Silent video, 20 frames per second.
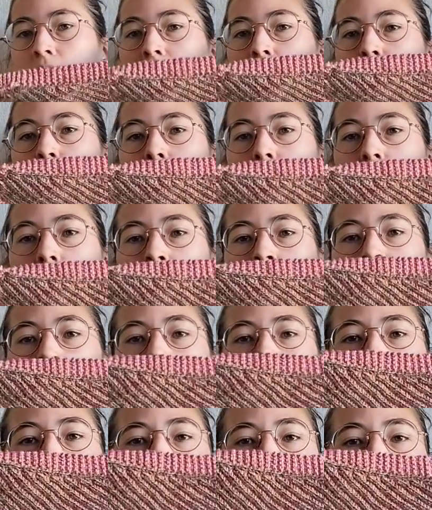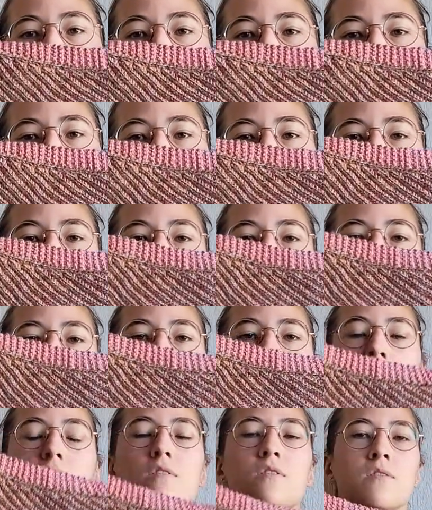So
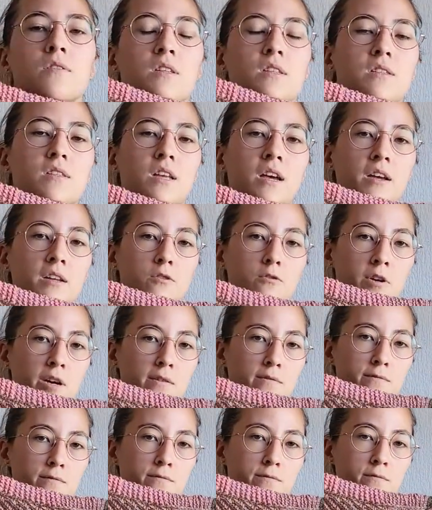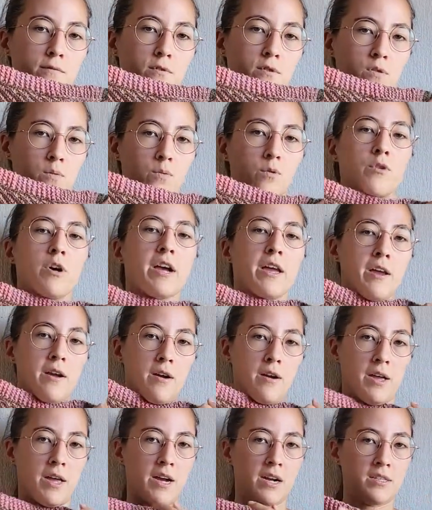on this side you have the mohair
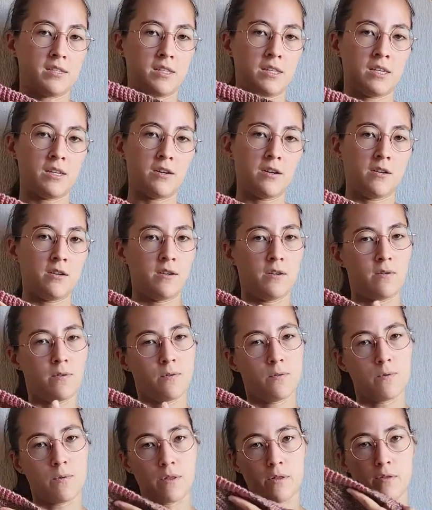held single with